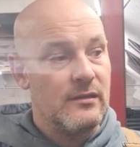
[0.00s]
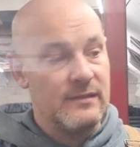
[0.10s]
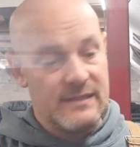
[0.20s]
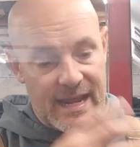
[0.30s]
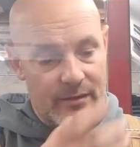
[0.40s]

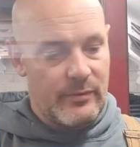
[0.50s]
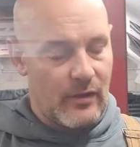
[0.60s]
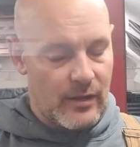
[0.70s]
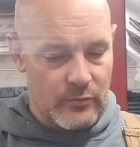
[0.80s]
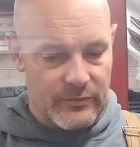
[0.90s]

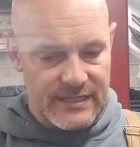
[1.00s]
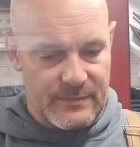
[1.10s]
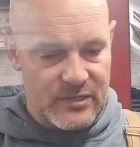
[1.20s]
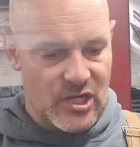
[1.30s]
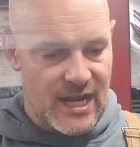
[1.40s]
downpipe will need to be
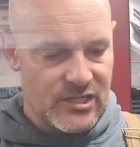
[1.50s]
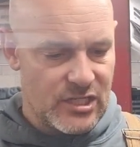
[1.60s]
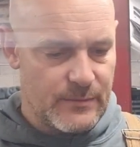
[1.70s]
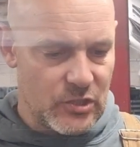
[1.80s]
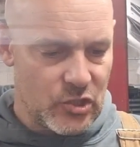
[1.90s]
changed, needs to
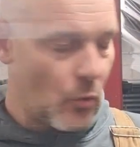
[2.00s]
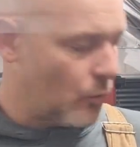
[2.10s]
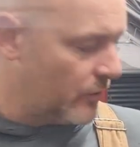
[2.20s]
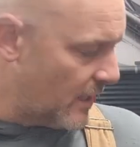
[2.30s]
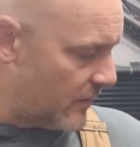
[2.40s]
be
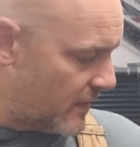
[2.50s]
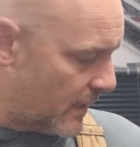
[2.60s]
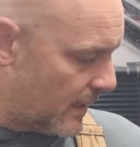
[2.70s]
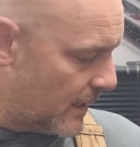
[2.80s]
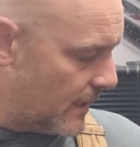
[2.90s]
shortened, I think.